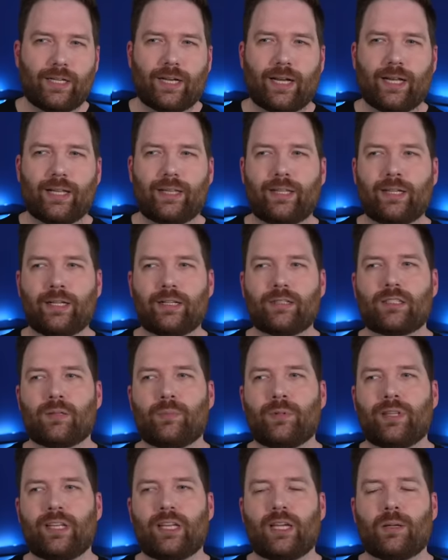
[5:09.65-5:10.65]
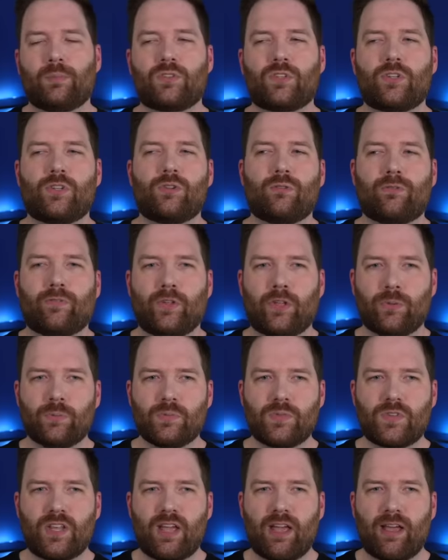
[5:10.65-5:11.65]
I think some of the MCU
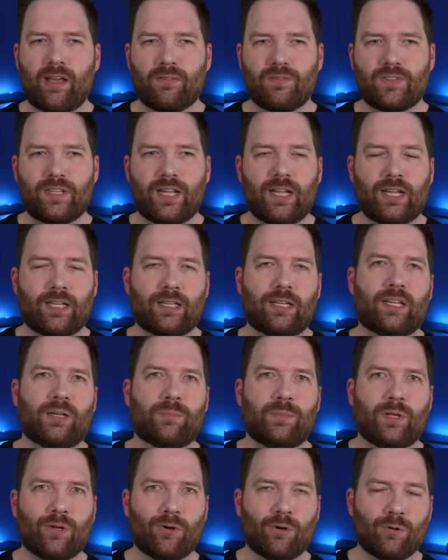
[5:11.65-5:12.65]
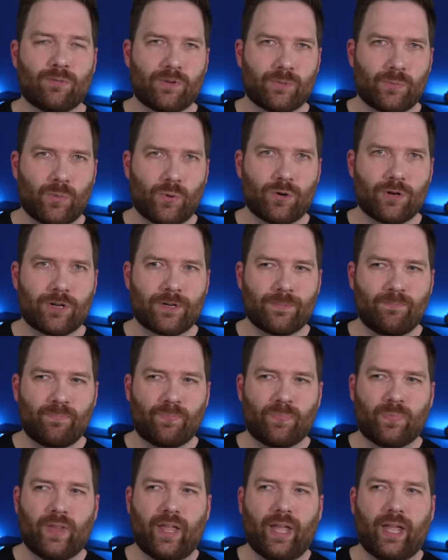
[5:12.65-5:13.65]
films have taken it a bit overboard,
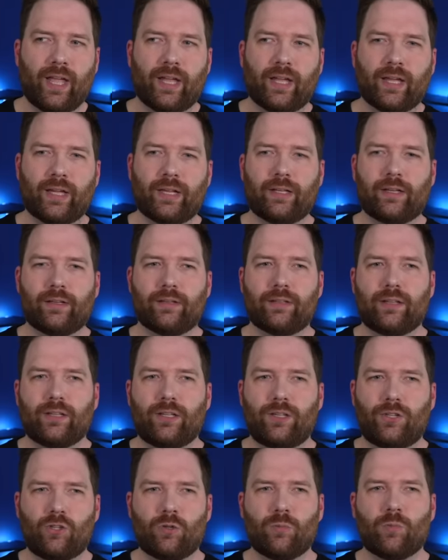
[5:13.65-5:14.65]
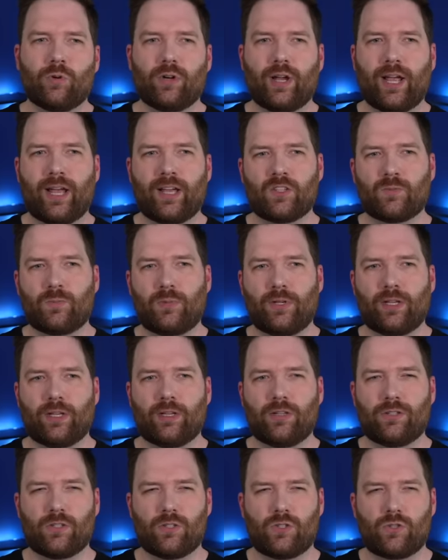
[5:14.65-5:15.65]
and humor has
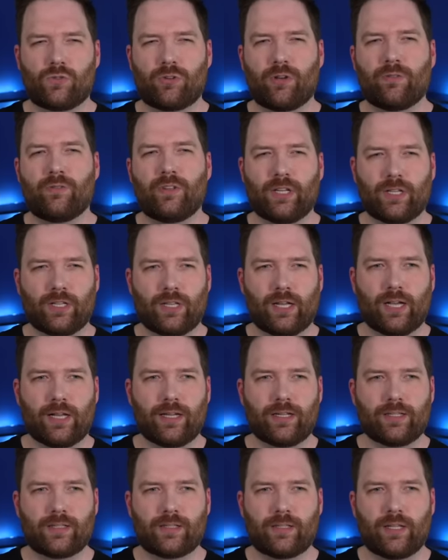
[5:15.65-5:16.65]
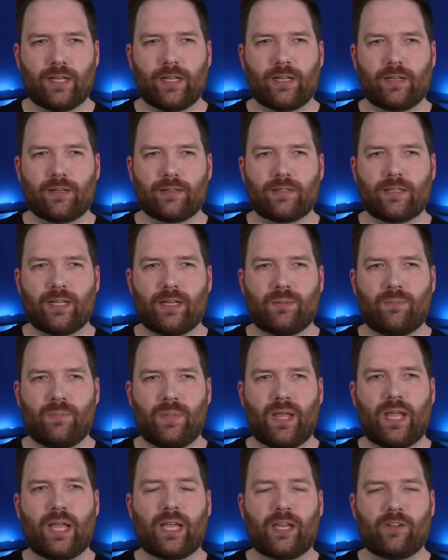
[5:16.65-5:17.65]
begun to trivialize things that
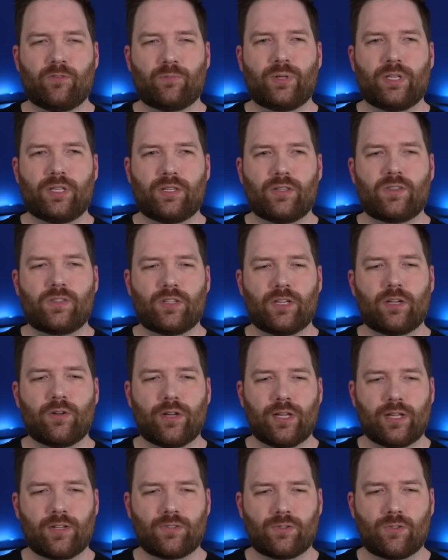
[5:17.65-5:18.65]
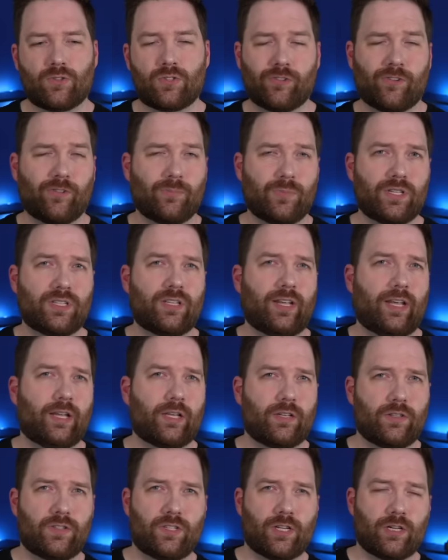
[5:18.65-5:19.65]
may have been serious or should have been
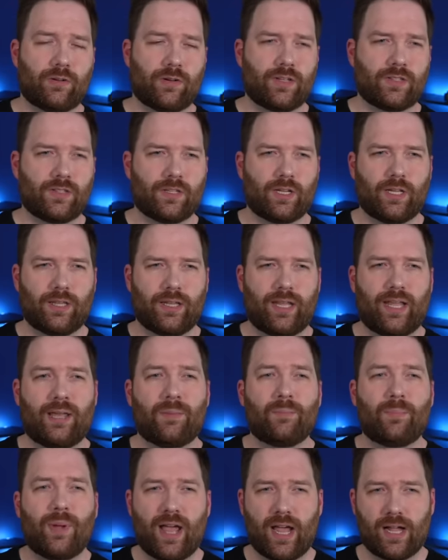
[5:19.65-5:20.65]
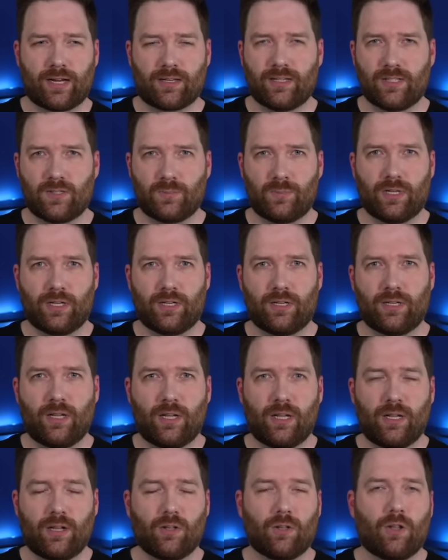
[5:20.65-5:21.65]
taken seriously, and the impact has been
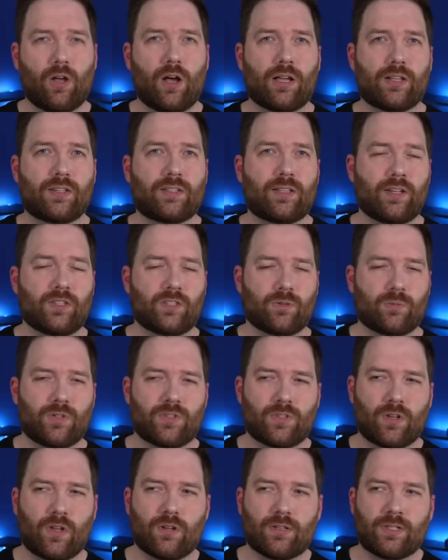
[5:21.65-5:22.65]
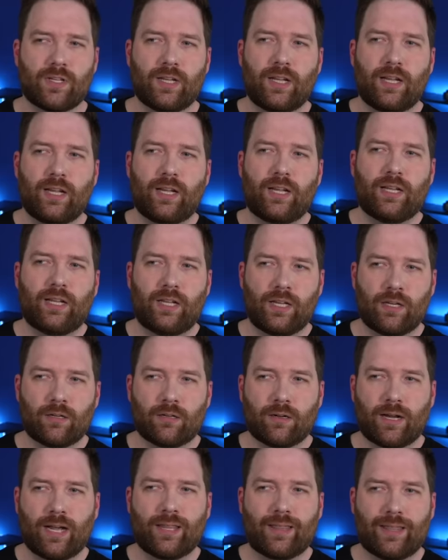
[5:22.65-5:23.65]
lost as a result.
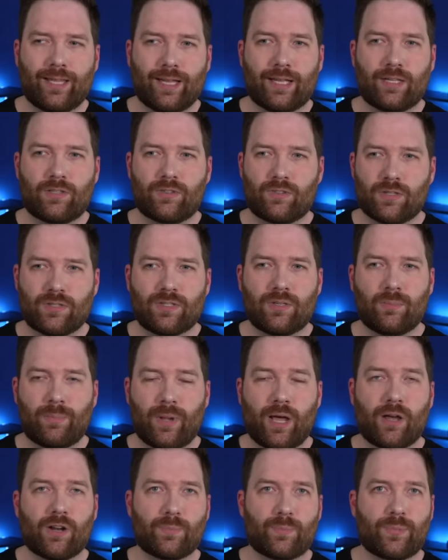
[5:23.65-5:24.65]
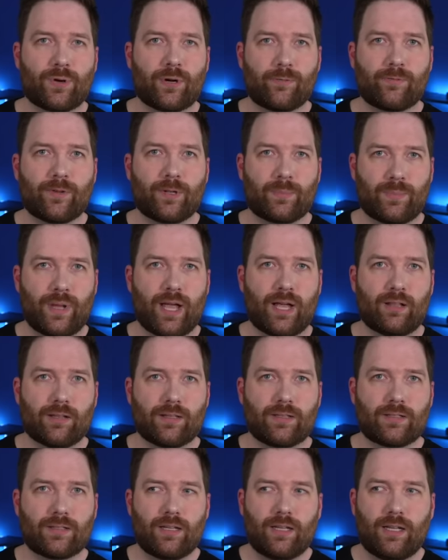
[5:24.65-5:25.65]
Here, I think it's just about a perfect
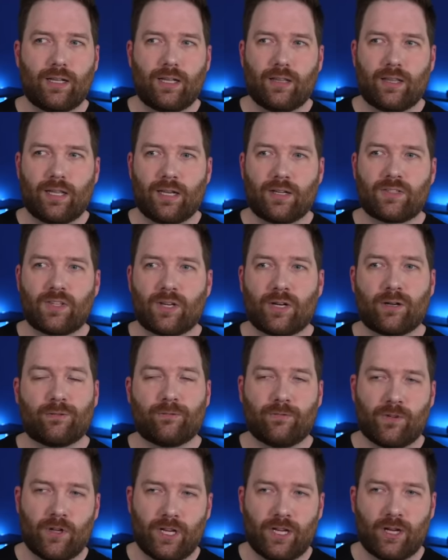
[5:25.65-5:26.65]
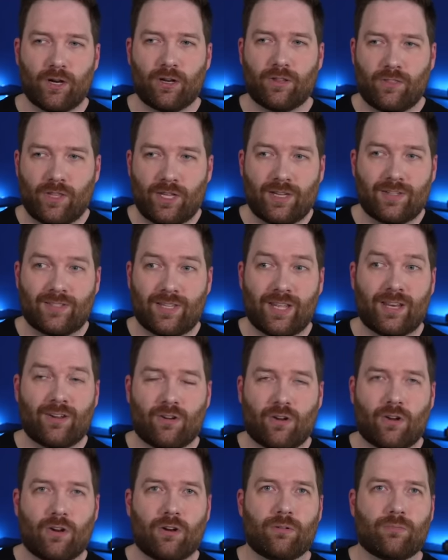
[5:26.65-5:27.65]
balance. Things that are funny are things that
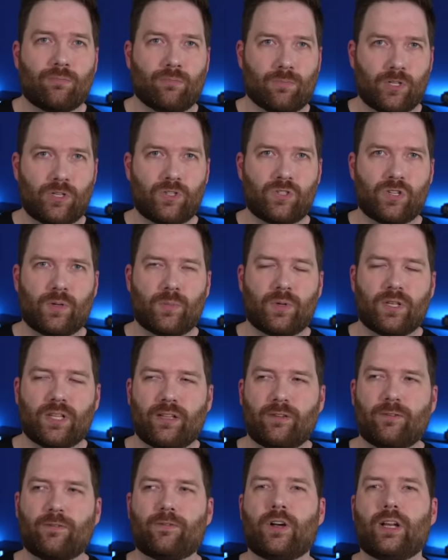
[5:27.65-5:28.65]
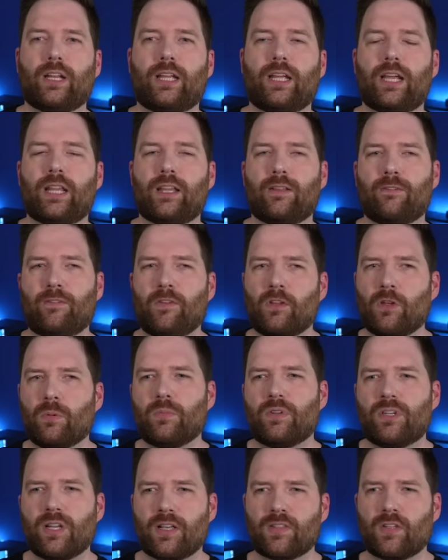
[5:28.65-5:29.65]
are legitimately funny, and the
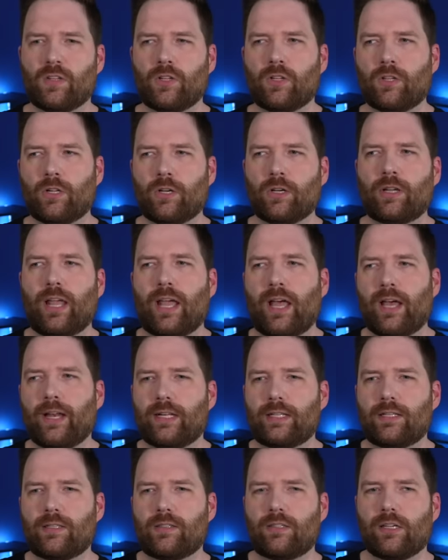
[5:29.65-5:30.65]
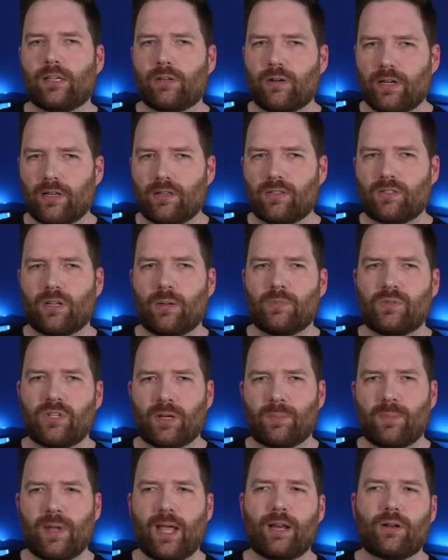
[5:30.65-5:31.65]
film doesn't look at its serious
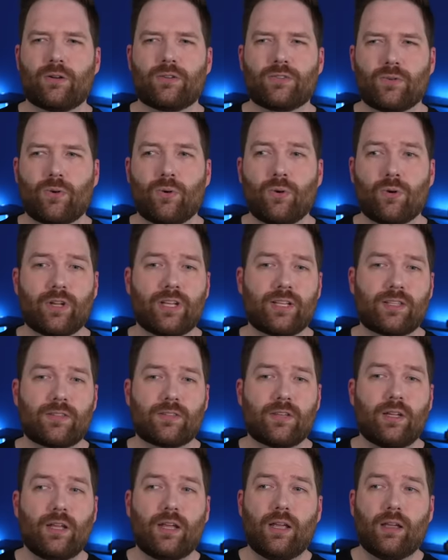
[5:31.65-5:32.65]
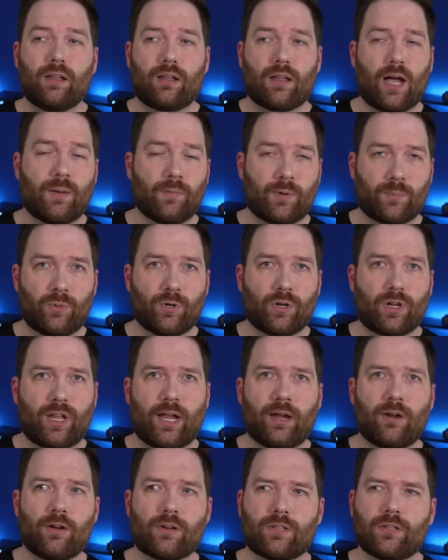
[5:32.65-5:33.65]
subject matters or its comic book
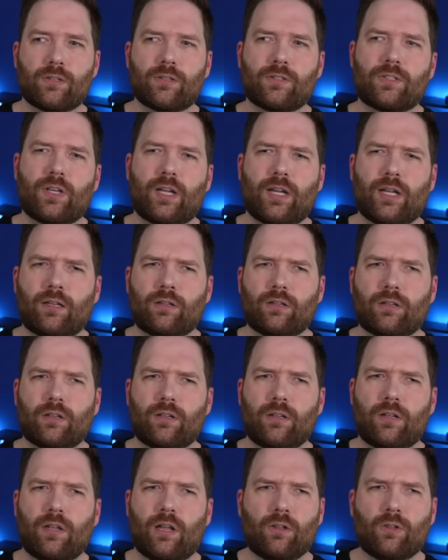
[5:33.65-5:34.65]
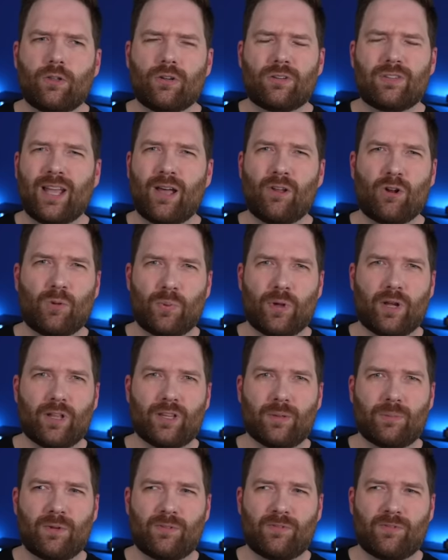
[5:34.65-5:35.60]
characters and and look down upon them.